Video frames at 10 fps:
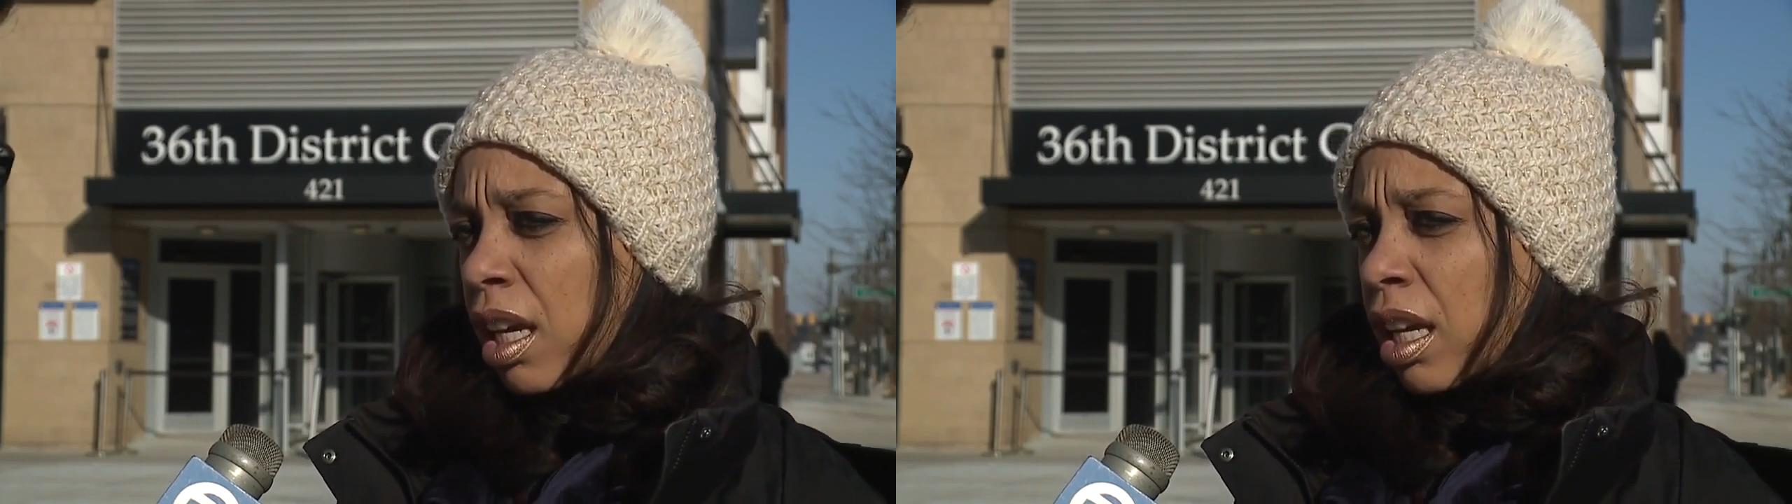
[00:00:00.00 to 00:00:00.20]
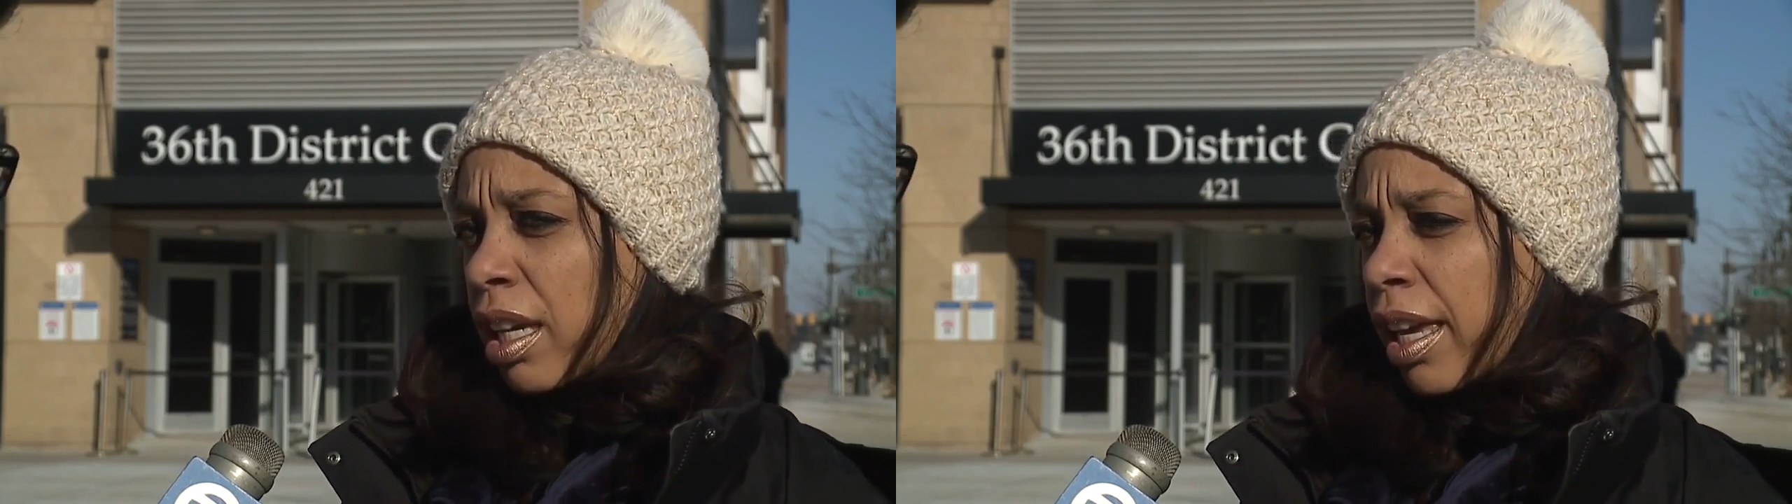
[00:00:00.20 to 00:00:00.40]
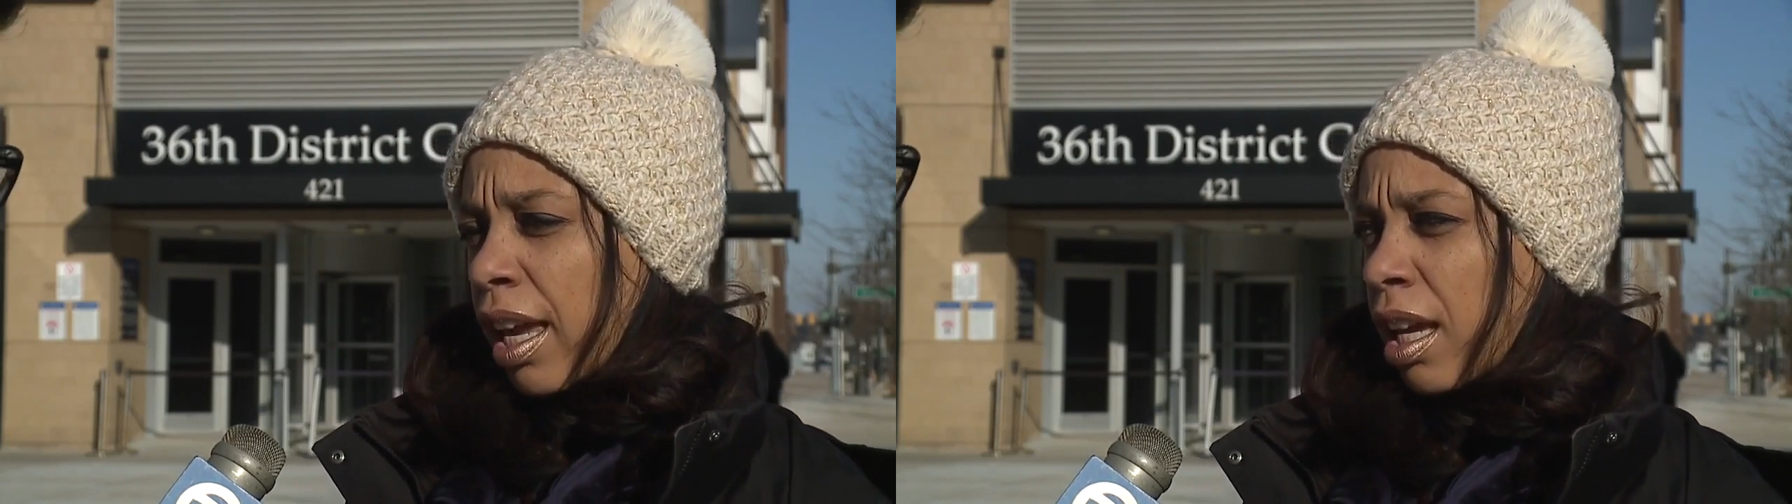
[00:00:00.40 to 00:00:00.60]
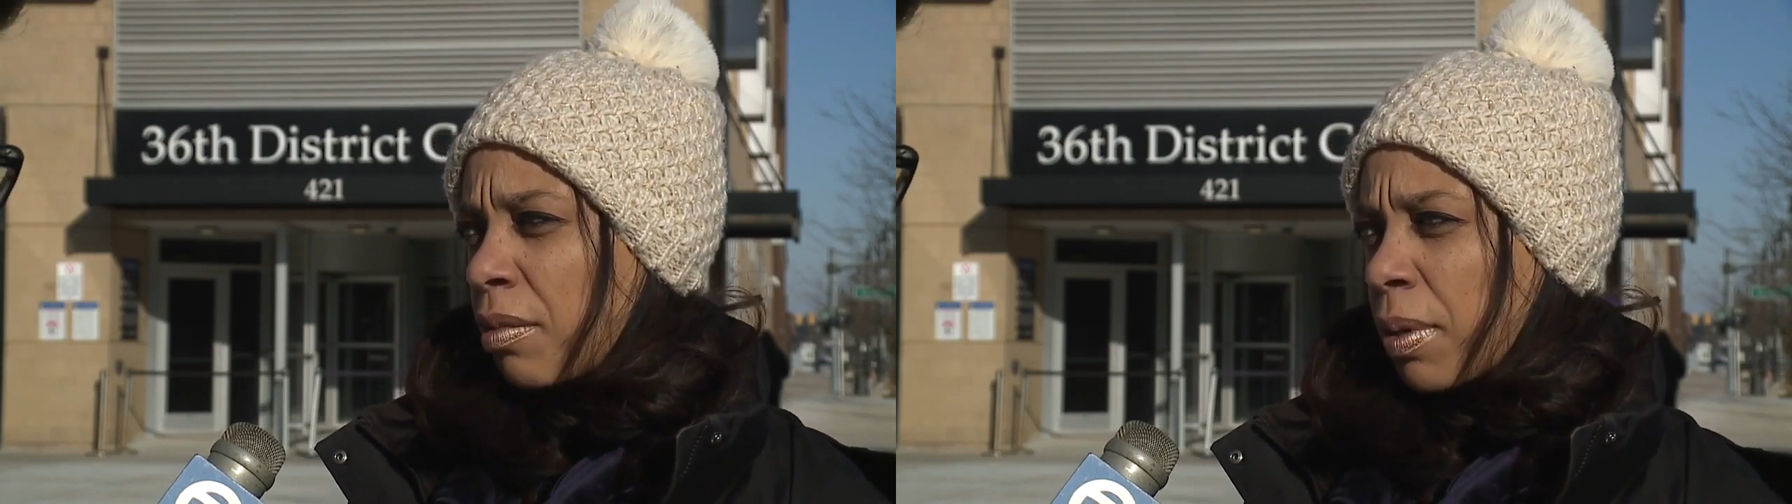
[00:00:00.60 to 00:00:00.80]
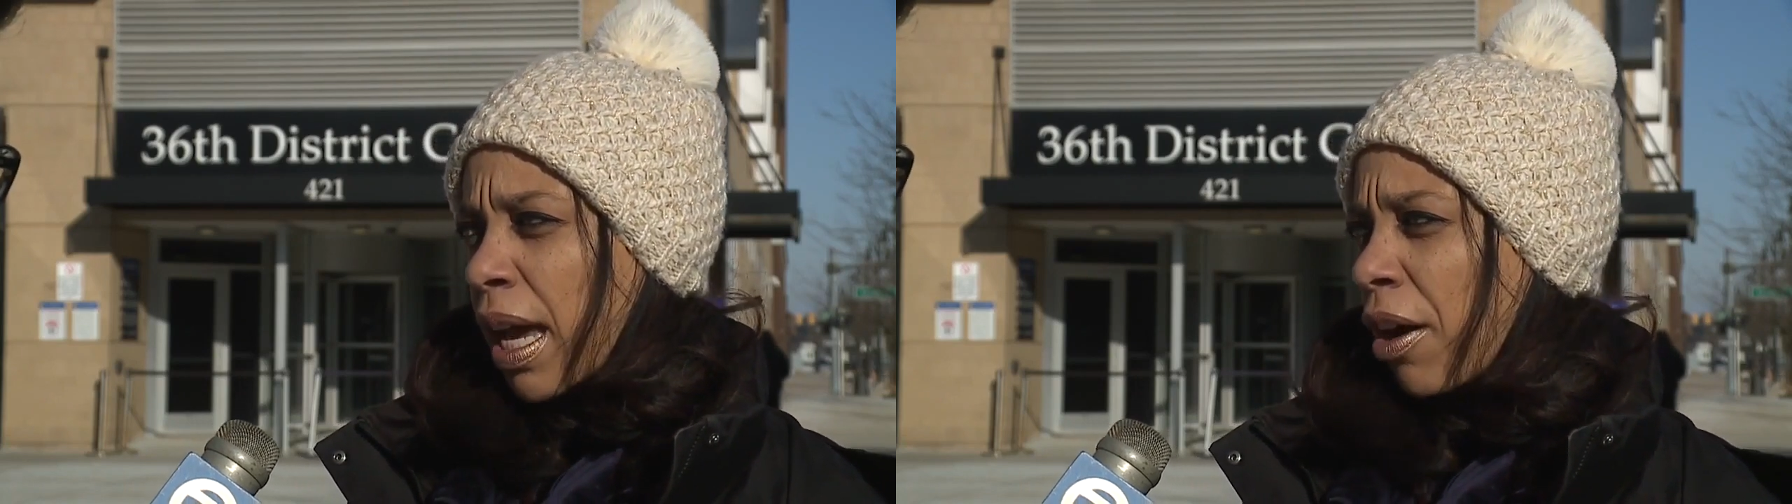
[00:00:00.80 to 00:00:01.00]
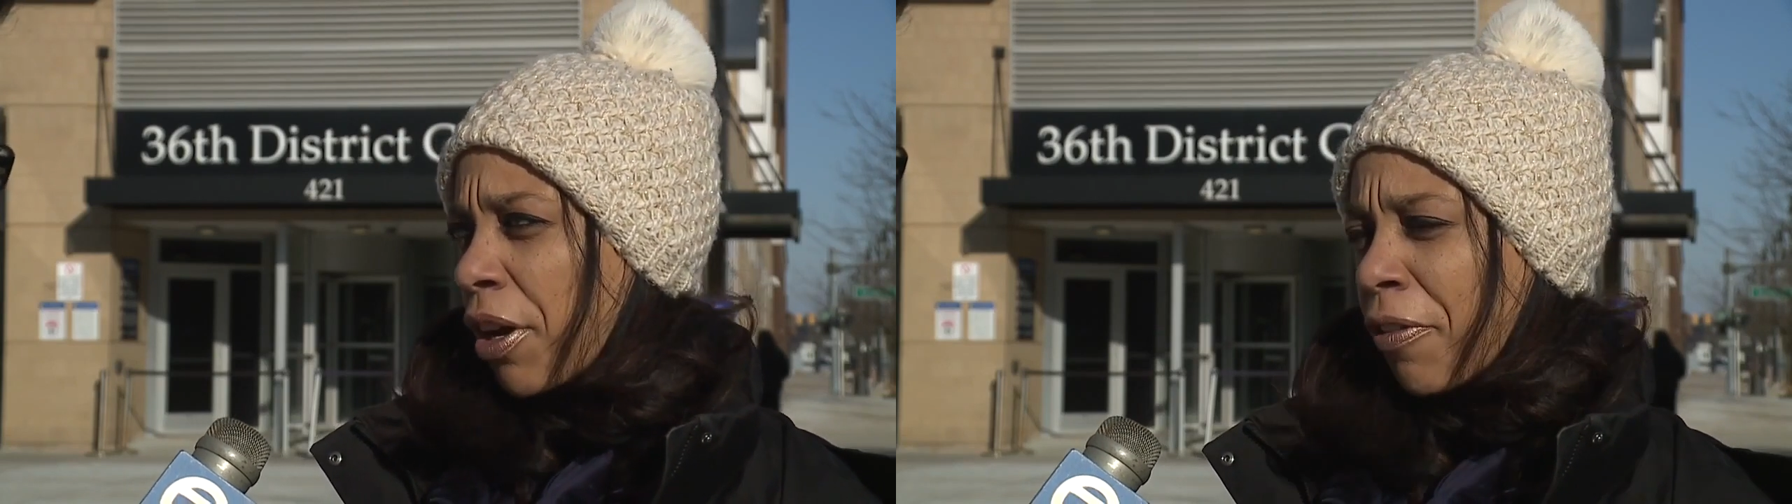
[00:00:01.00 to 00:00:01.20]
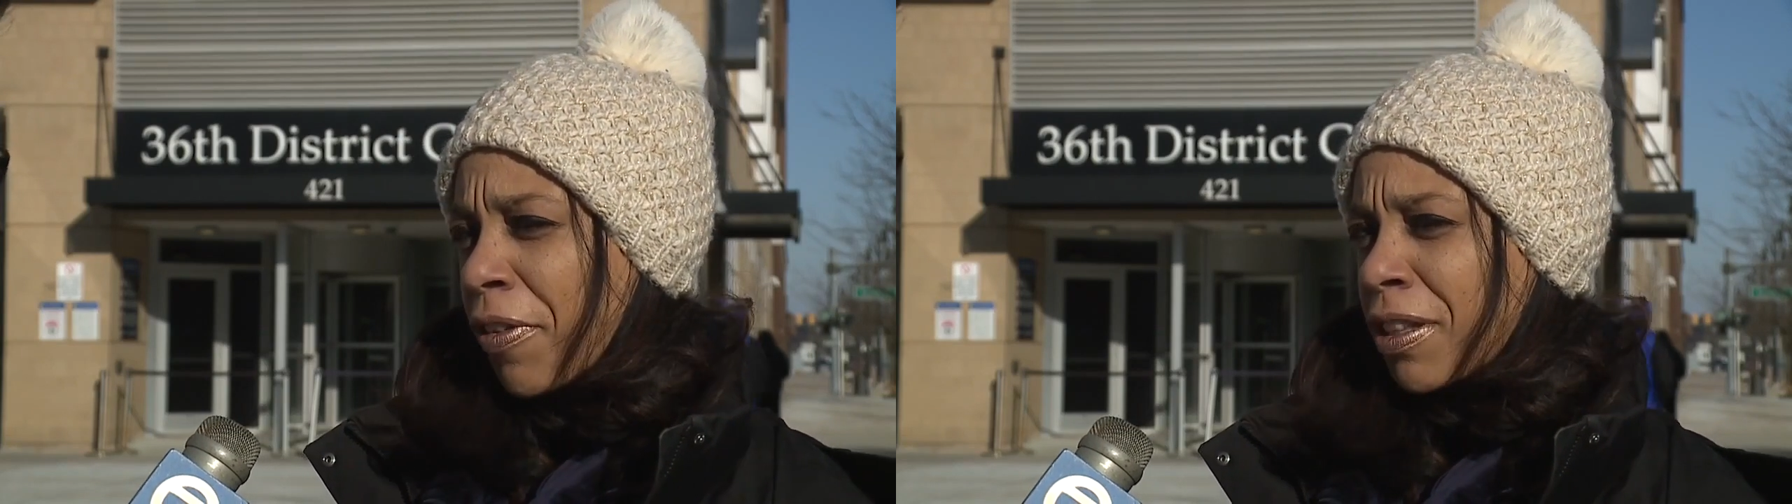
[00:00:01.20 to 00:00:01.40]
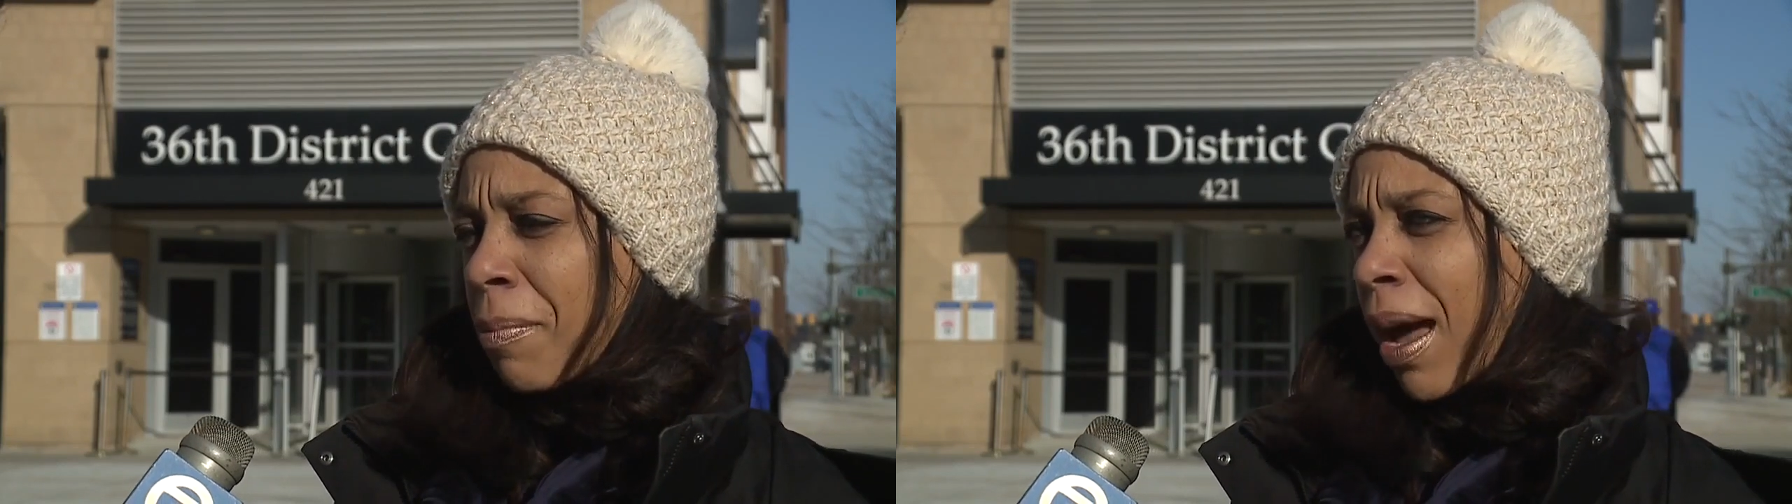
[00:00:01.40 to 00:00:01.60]
he can't be out here
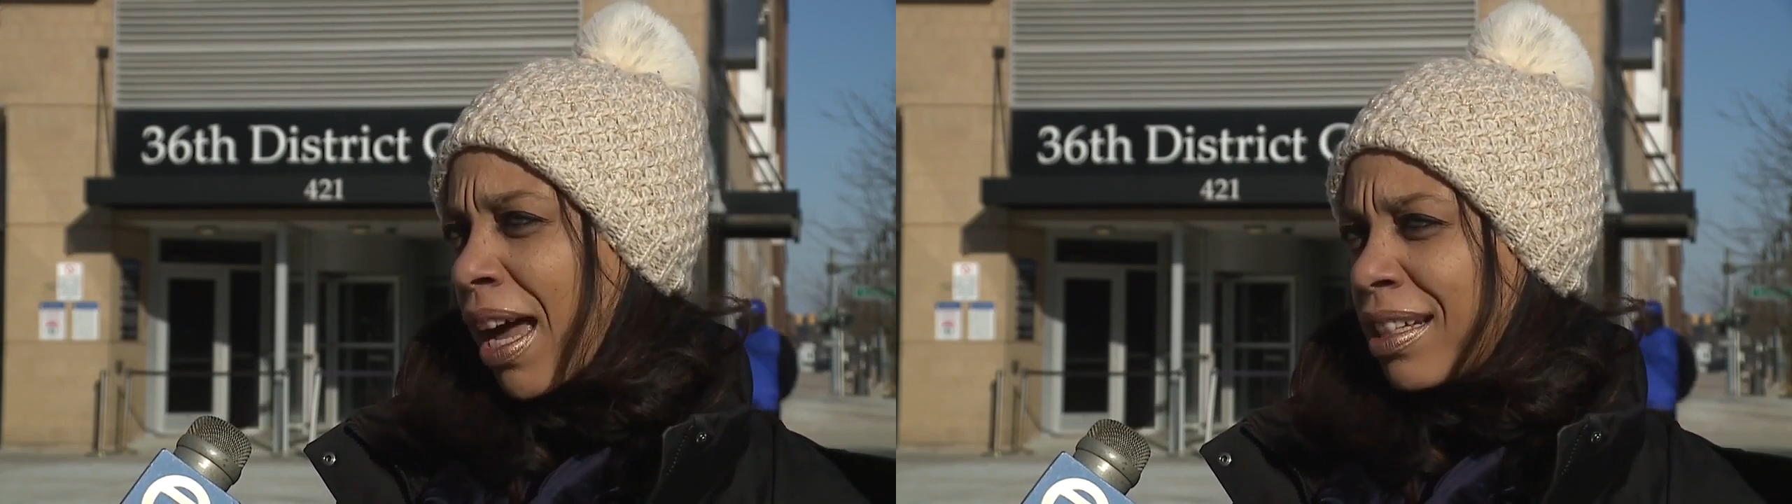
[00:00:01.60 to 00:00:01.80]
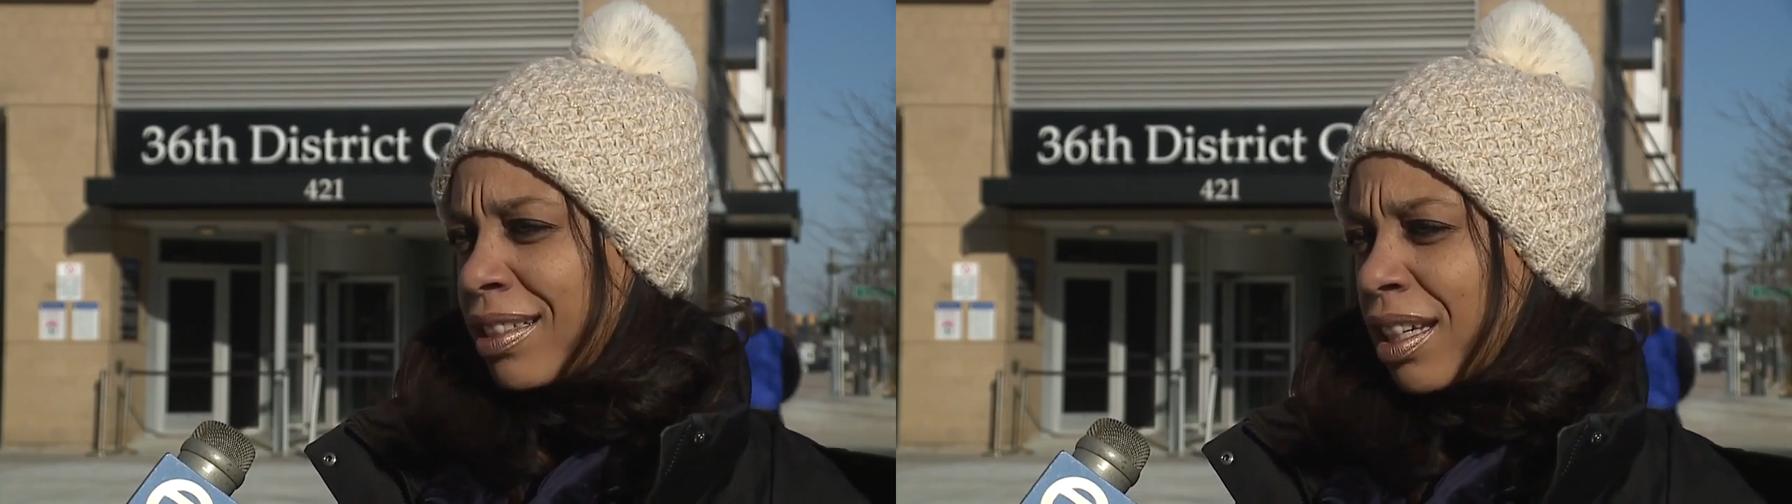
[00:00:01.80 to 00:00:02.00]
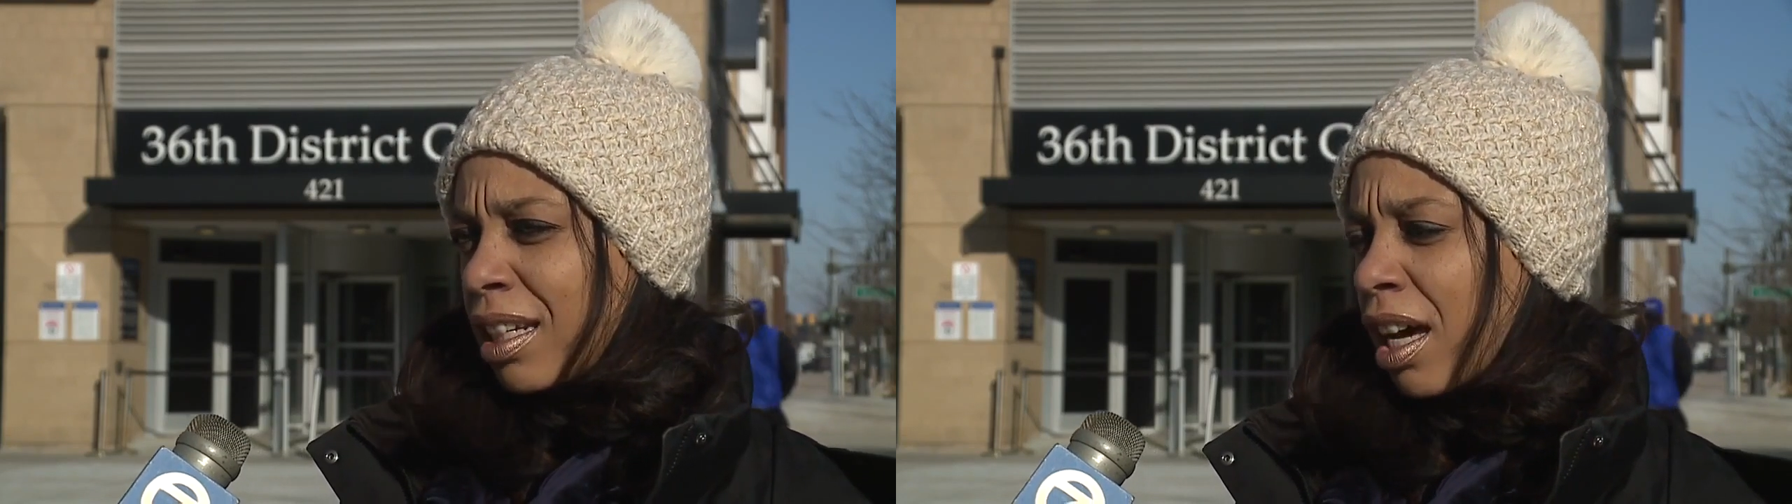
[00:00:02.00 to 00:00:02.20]
victimizing